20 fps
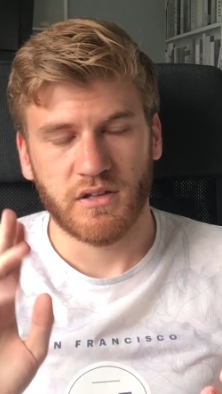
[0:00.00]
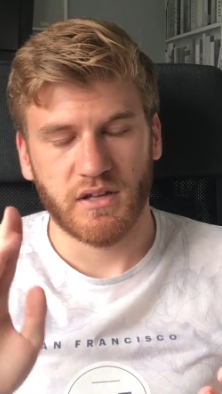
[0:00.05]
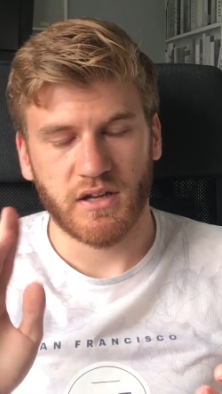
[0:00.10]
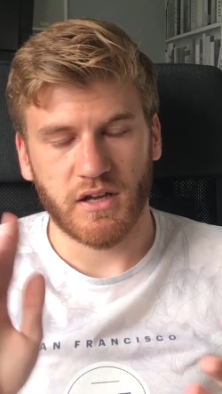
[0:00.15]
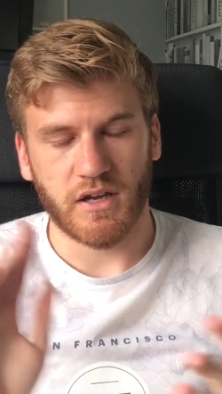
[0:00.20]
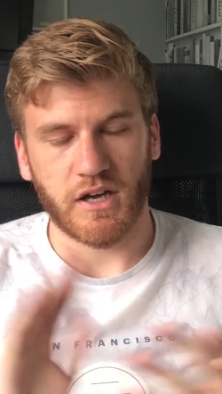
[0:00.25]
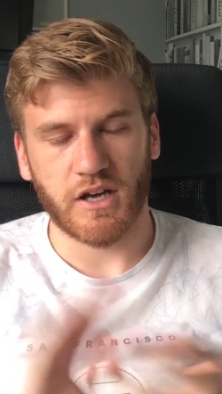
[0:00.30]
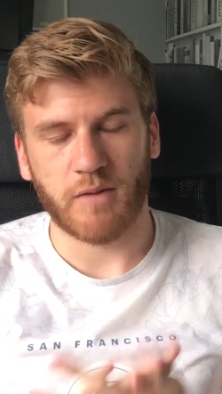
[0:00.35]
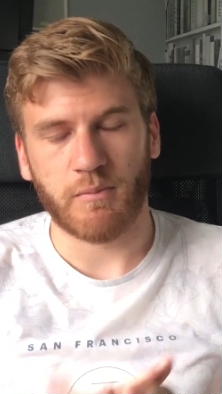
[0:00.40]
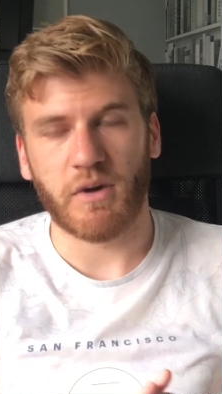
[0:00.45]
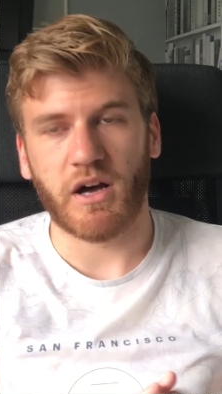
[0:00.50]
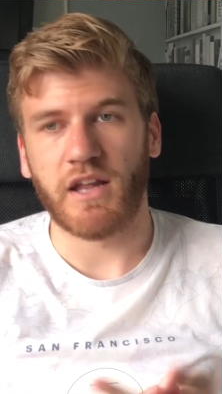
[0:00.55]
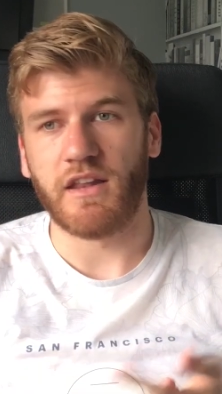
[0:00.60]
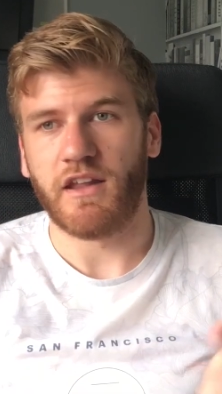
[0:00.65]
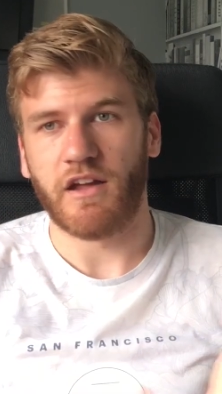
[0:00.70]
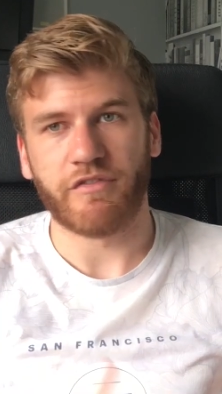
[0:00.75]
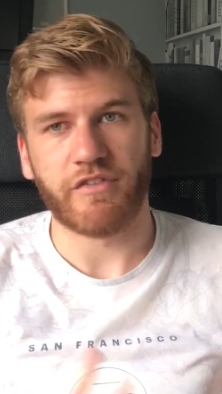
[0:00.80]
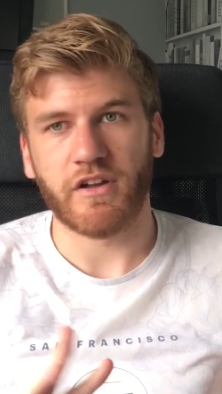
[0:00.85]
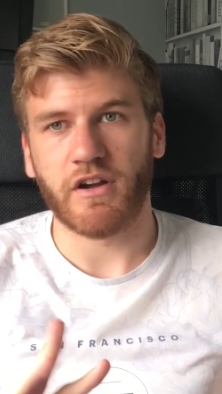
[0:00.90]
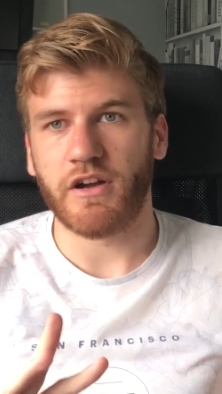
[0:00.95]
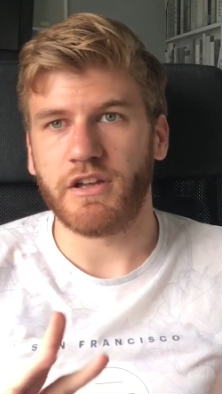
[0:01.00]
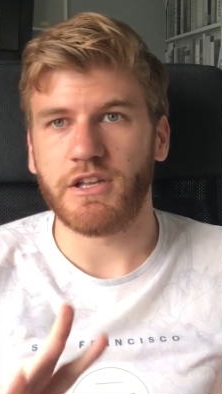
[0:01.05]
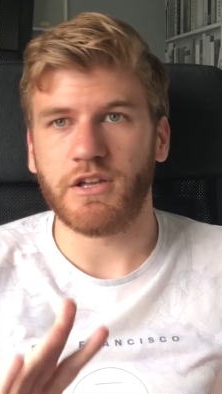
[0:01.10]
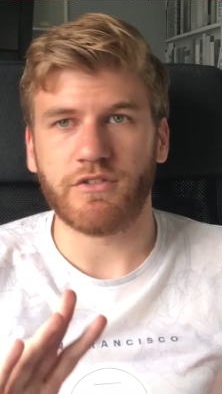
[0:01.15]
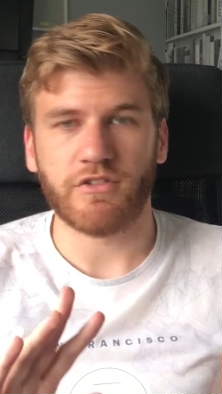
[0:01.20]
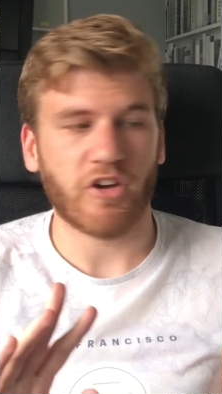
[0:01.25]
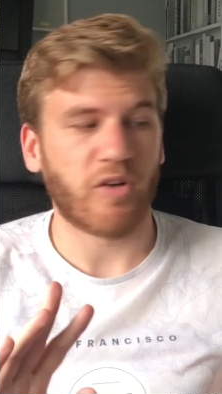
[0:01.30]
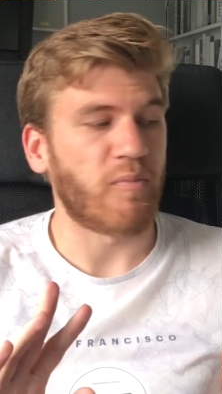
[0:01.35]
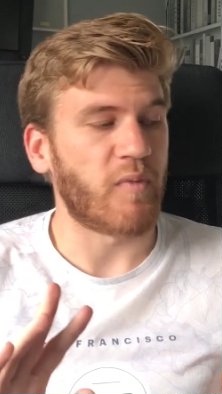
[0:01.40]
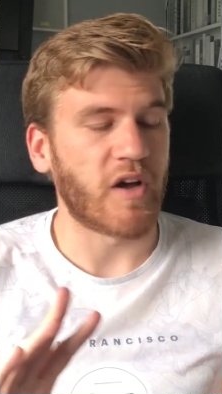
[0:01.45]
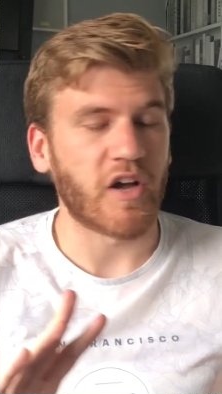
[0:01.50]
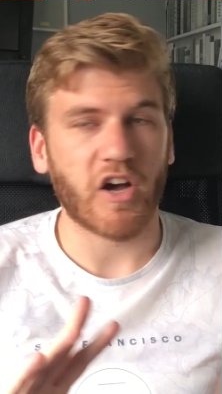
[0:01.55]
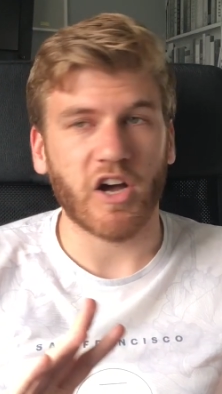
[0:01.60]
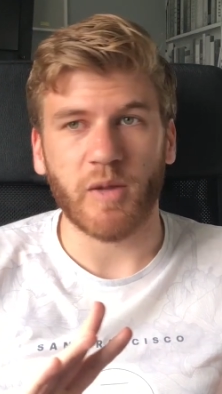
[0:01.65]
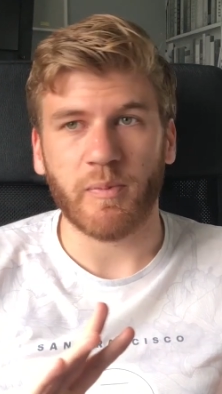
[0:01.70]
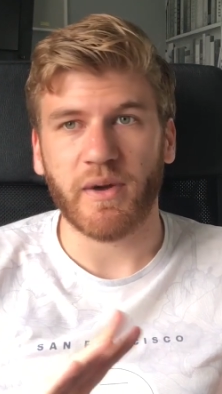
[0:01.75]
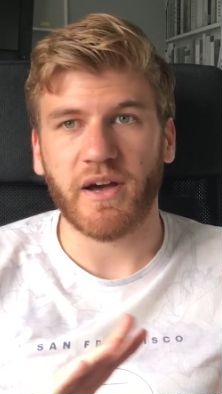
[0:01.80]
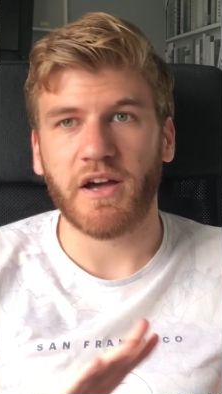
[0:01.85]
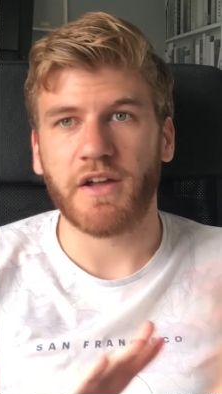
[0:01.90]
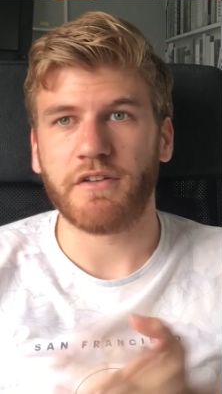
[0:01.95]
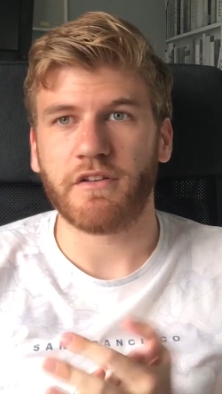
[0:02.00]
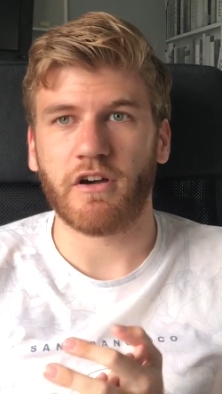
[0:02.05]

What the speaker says: I love it. I use it on my iPad.